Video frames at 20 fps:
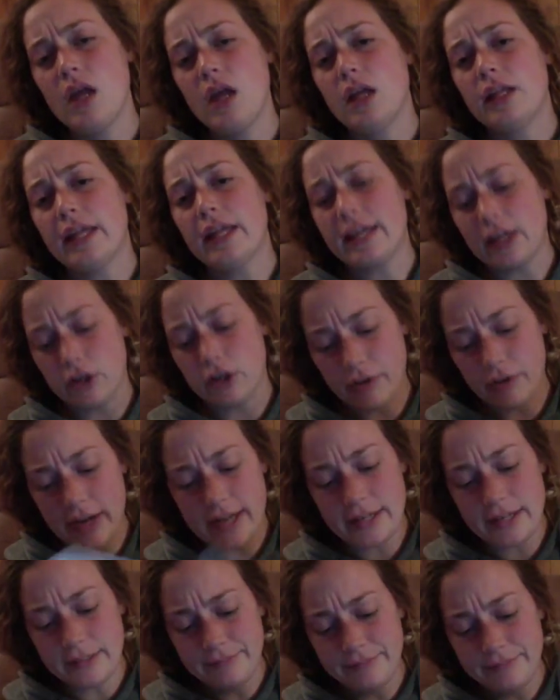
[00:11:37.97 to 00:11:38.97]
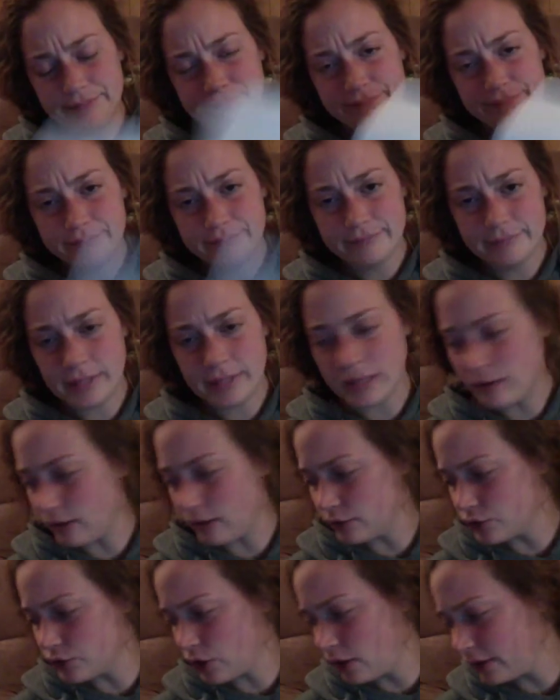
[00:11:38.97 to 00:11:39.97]
like a grid. Here,
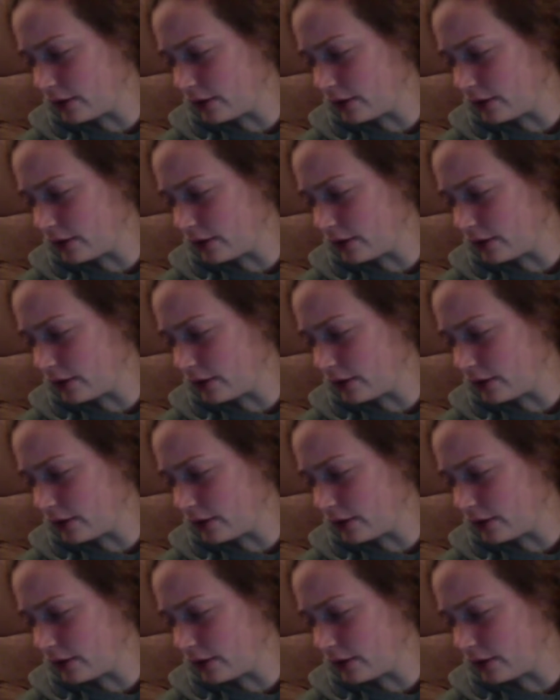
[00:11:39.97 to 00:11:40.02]
I'll draw an